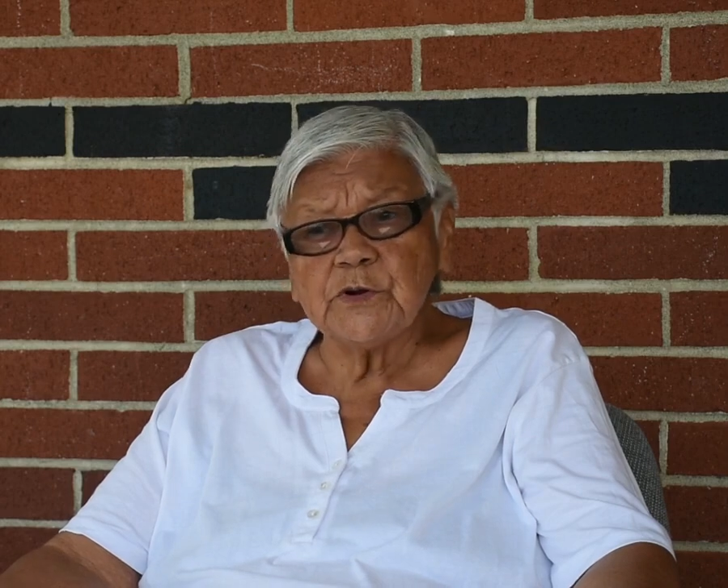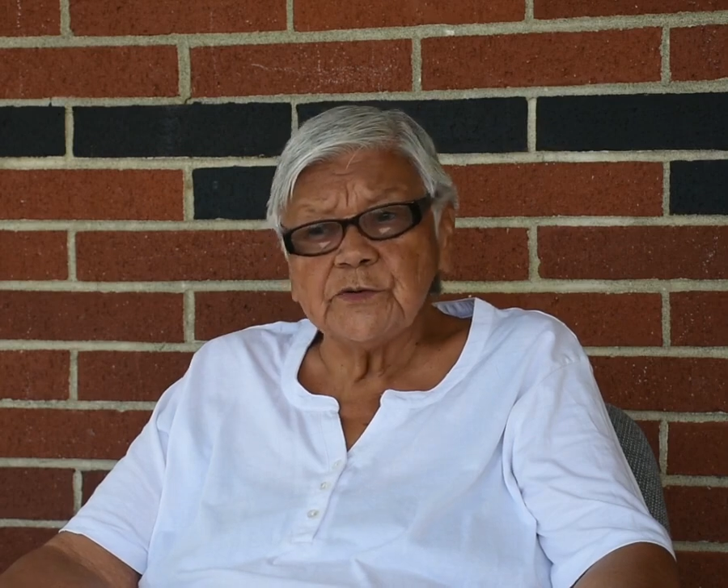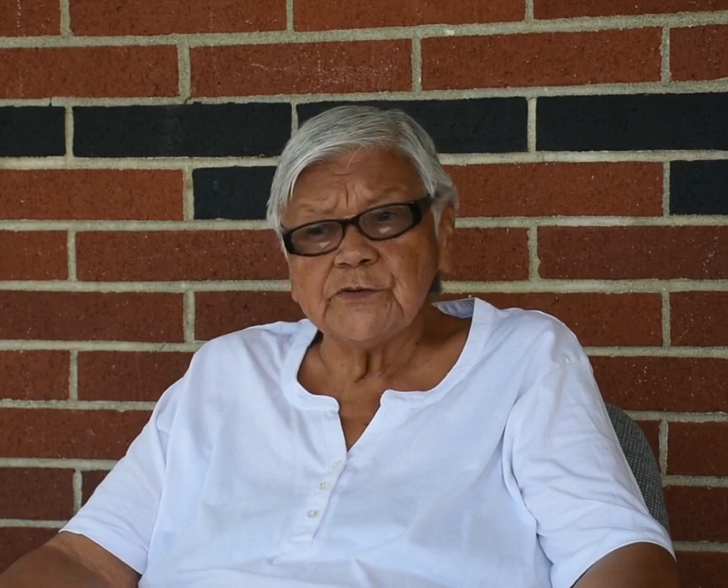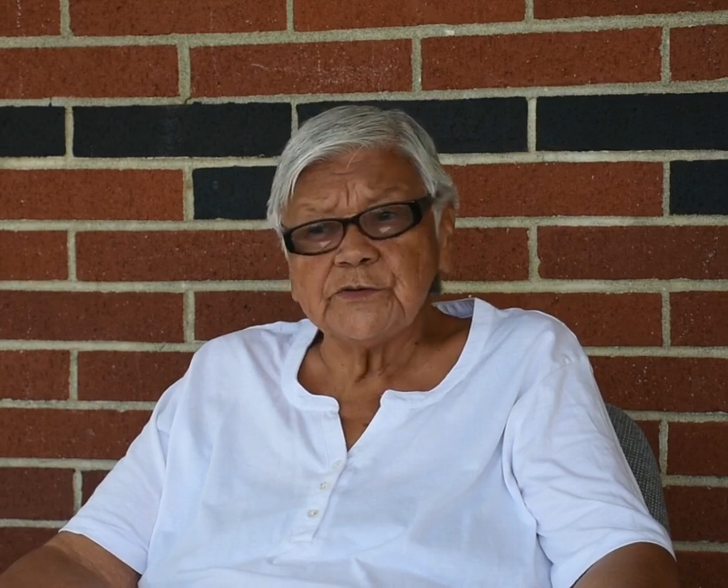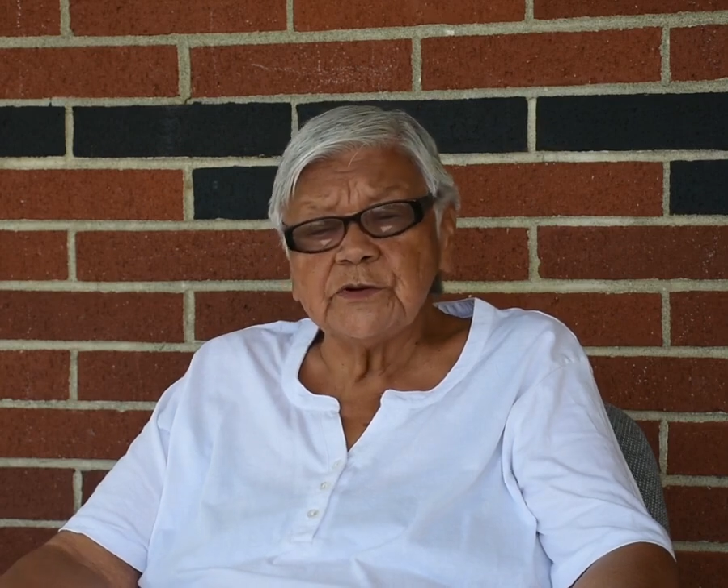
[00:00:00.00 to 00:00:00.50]

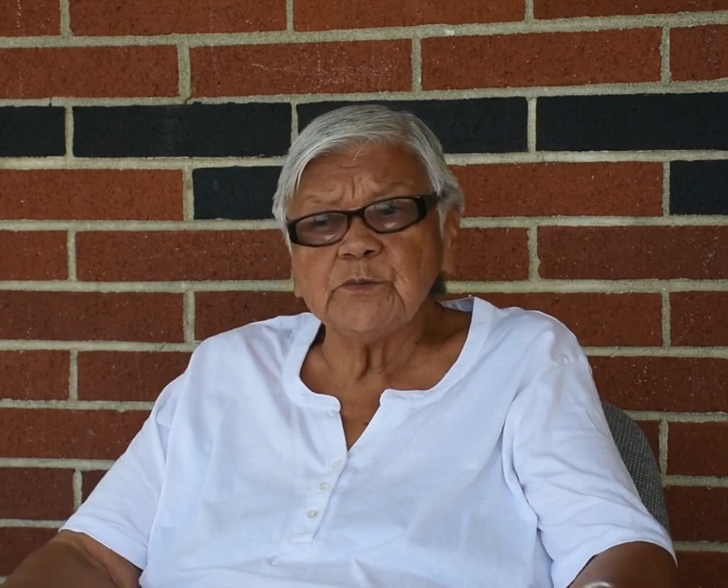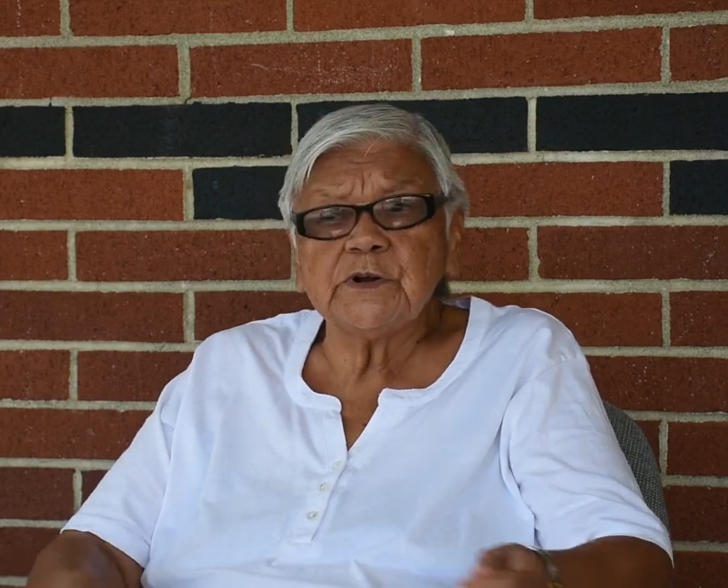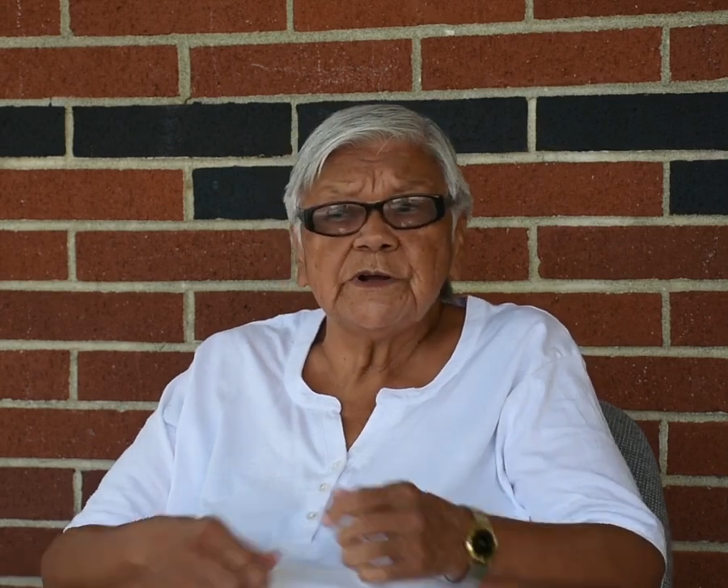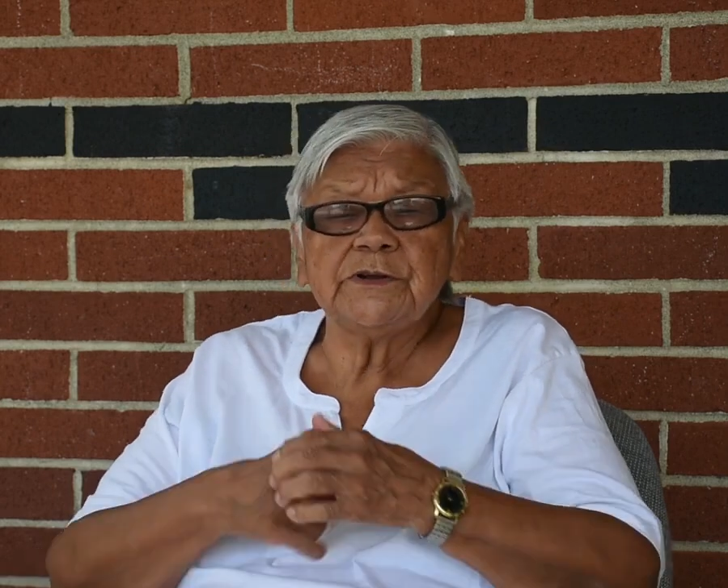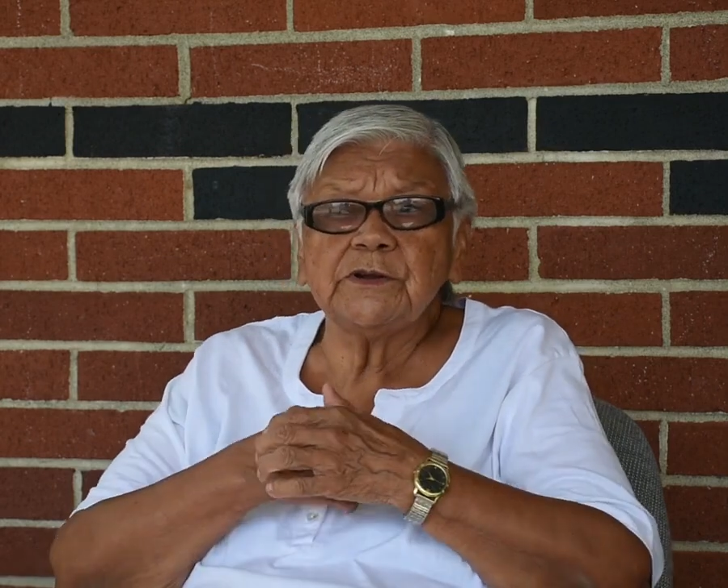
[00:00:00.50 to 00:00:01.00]
brothers did,
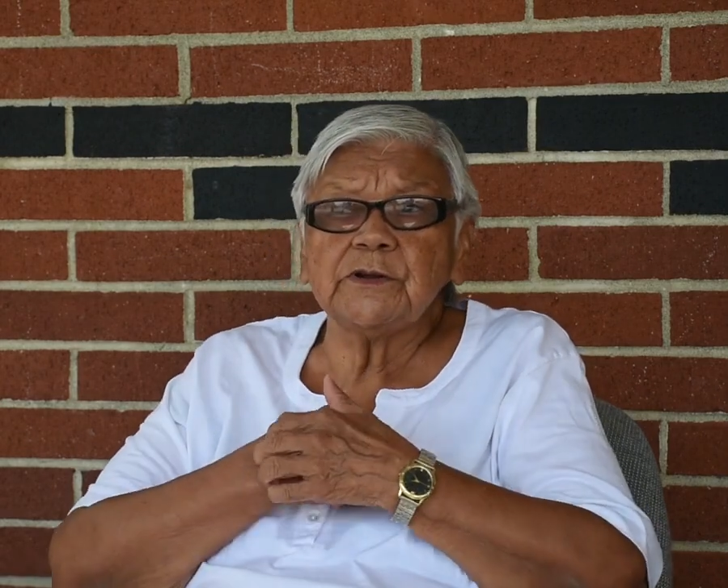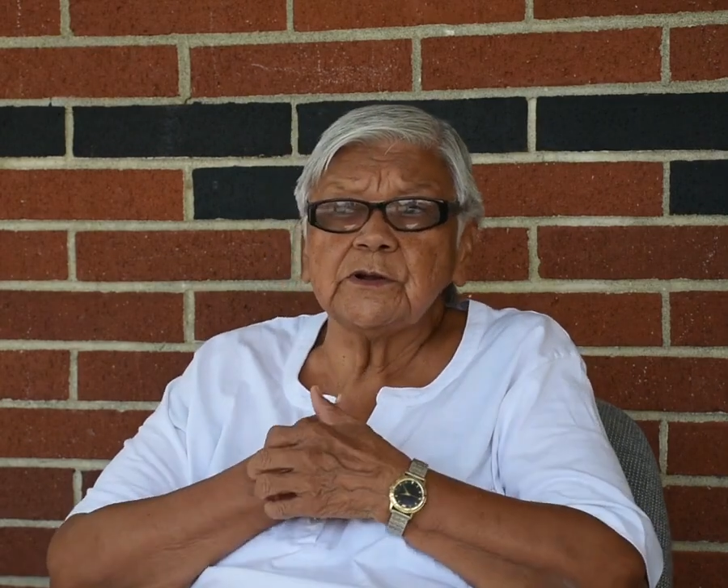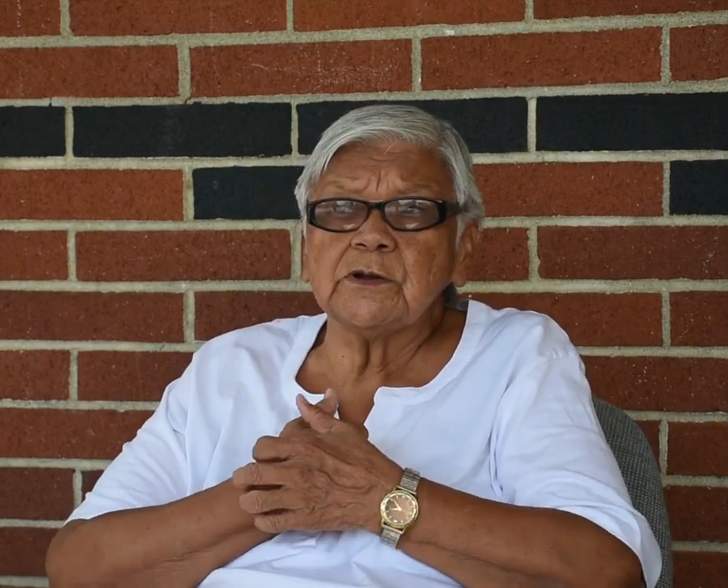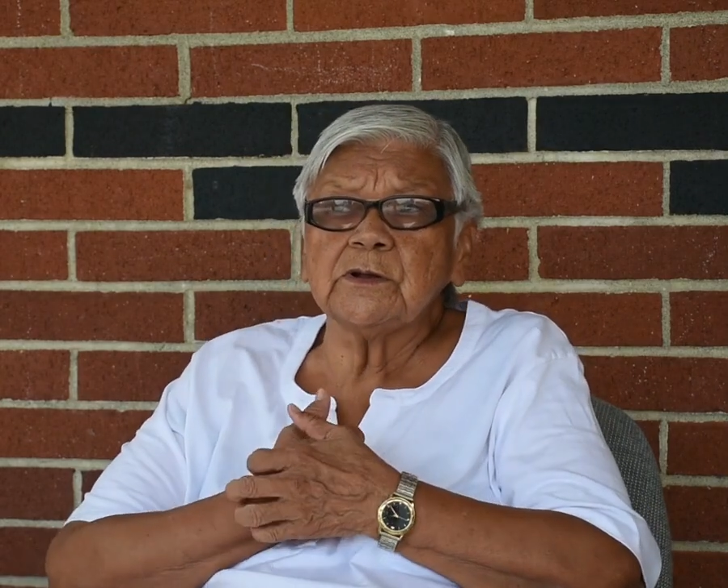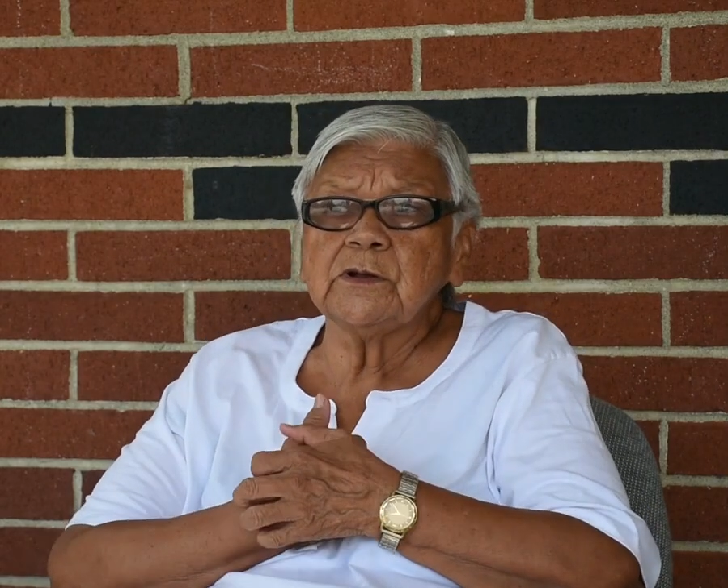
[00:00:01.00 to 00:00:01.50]
but I didn't.